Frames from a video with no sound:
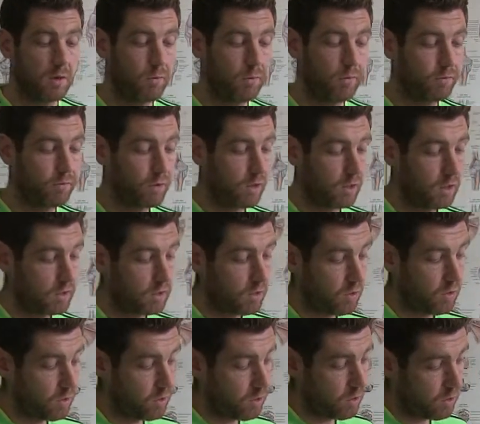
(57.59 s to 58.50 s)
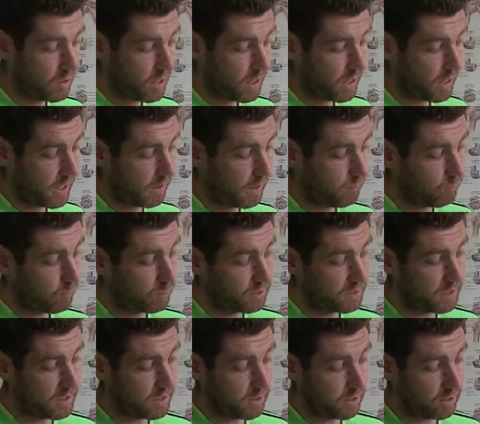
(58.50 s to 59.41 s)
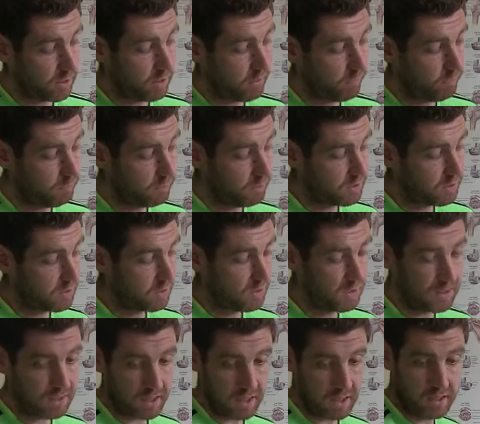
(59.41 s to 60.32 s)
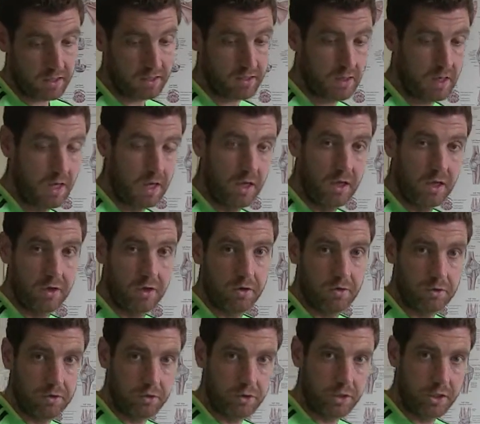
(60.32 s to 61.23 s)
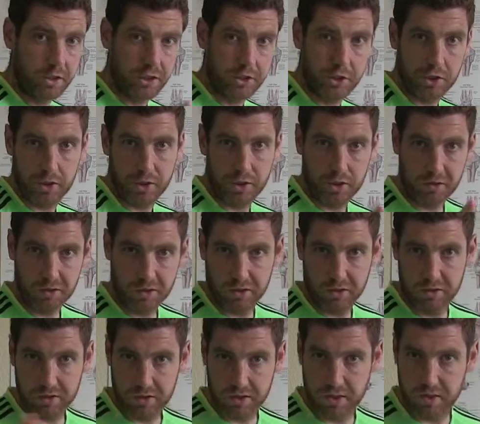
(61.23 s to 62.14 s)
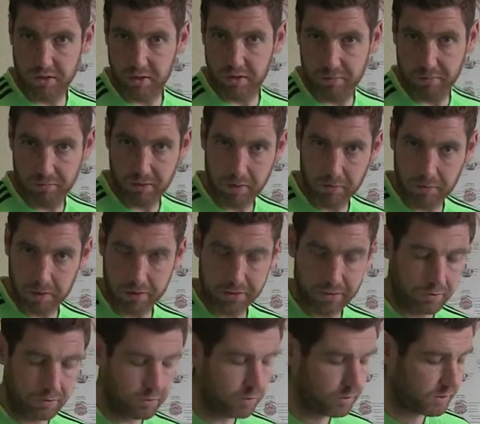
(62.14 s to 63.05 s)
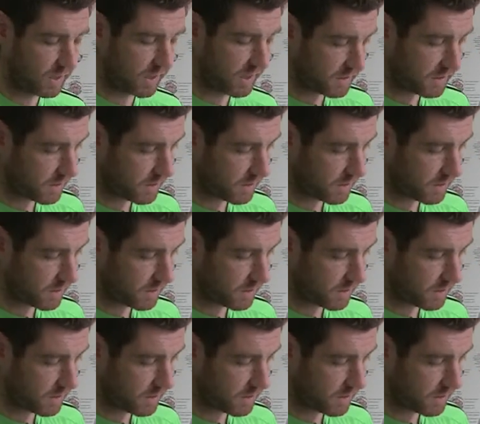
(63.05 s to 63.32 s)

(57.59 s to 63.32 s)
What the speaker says: And we've got our rotator cuff muscles that, traditionally you'd see people doing those